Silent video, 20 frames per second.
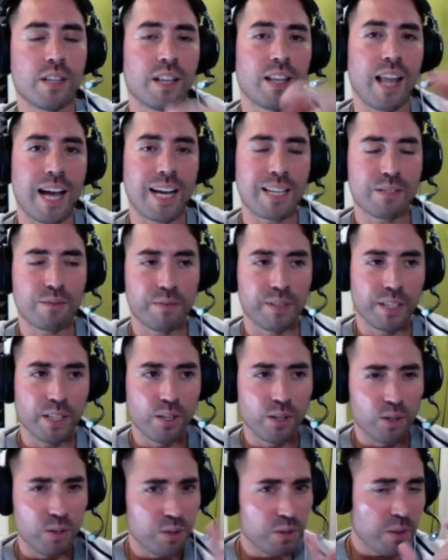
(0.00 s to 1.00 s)
the last
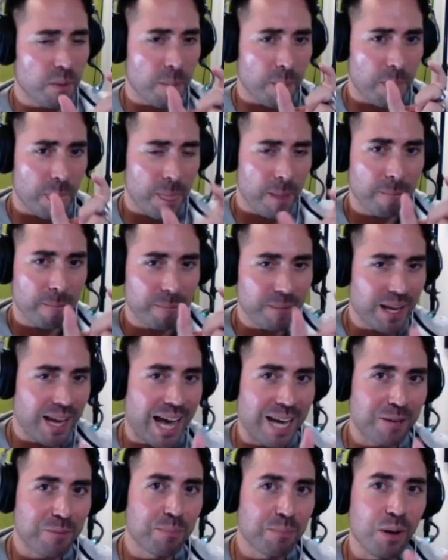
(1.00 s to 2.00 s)
videos,
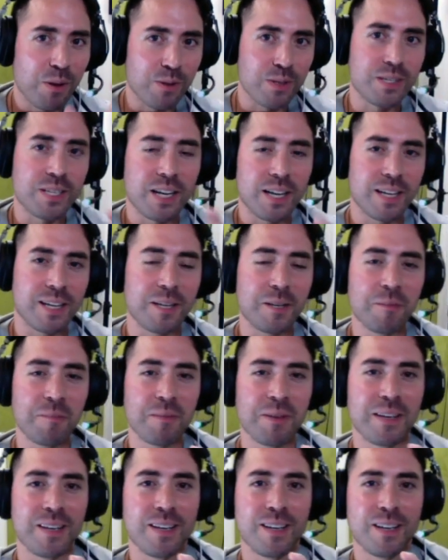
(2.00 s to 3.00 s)
add up all the time
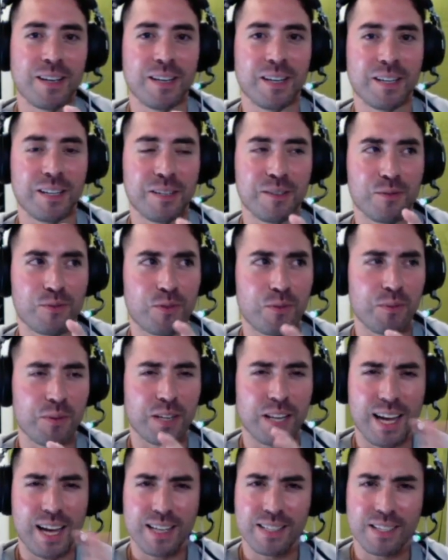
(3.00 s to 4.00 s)
uh, from the
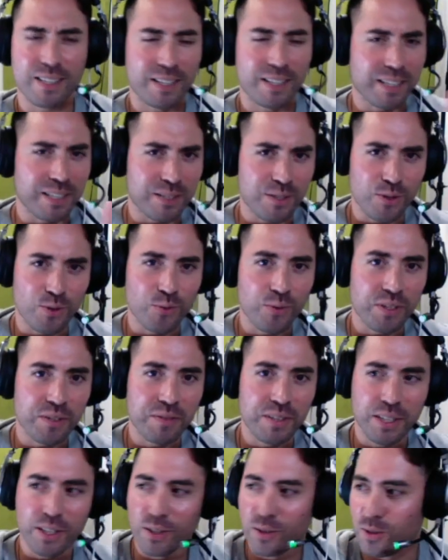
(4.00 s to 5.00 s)
last, I think it's three
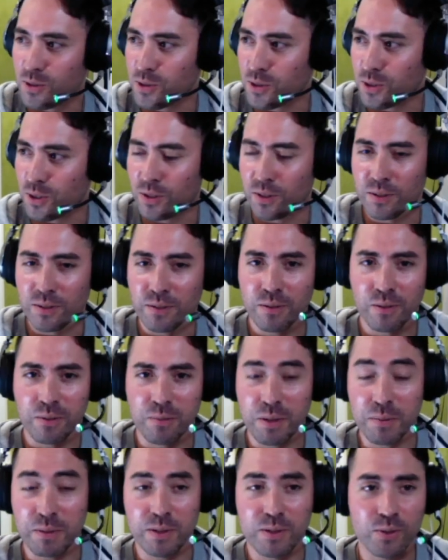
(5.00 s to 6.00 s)
videos or or
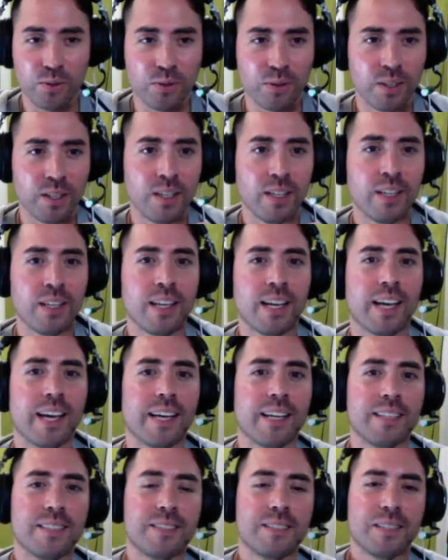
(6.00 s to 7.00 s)
maybe two,
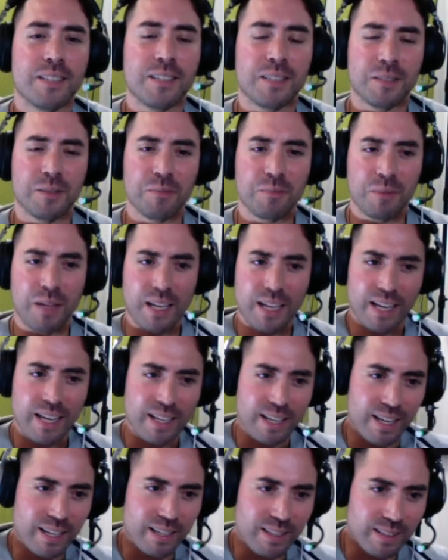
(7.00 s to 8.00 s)
and um and,
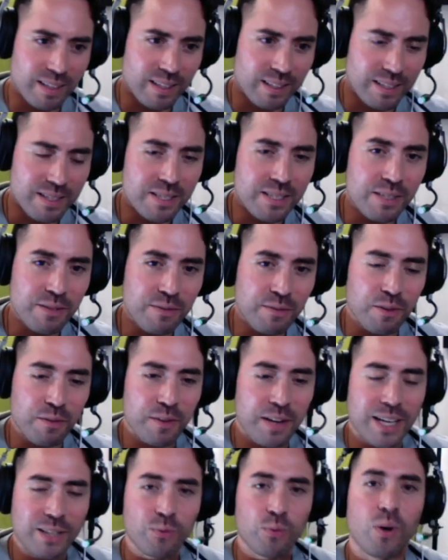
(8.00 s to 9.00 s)
and and let's see for a
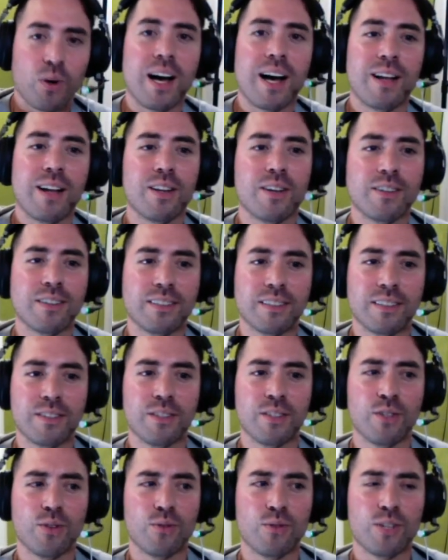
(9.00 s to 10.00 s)
fact, well, how long,
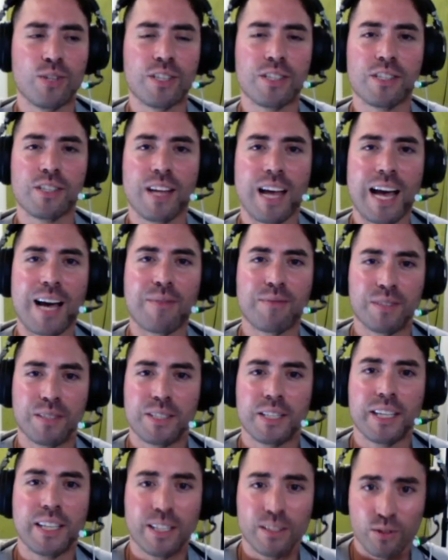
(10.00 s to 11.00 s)
you know, does it have to
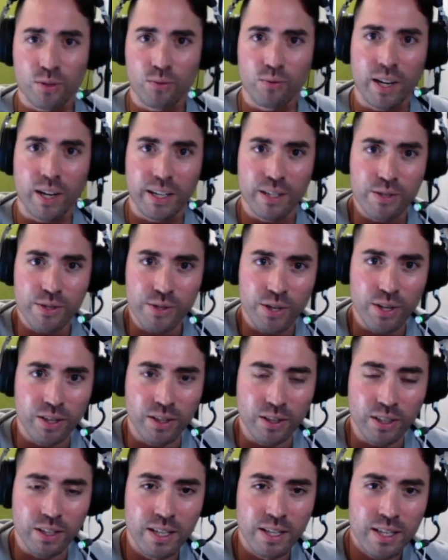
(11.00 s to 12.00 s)
take to write a
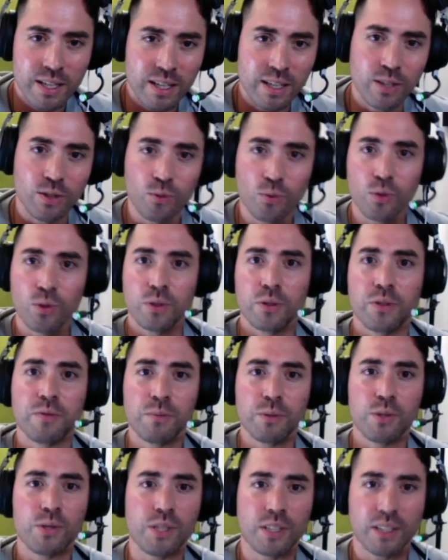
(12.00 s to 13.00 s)
song in the world of
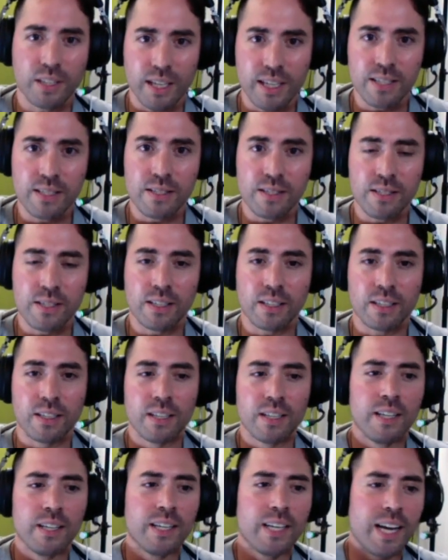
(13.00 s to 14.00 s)
music licensing?
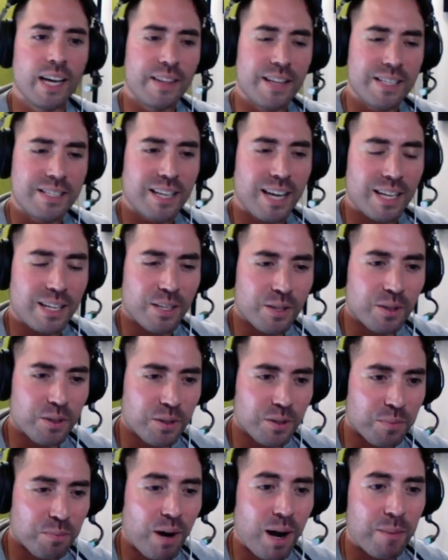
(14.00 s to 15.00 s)
And that's kind of the
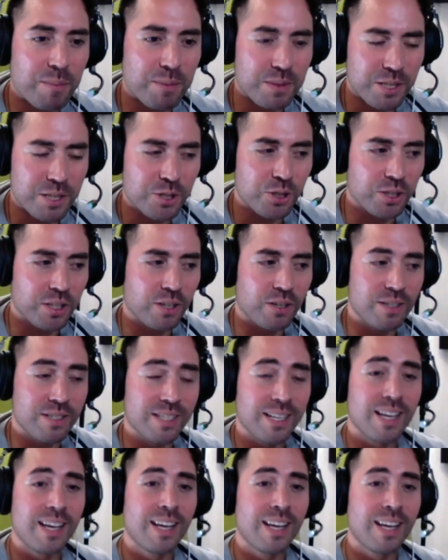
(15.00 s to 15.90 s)
the proposition here is,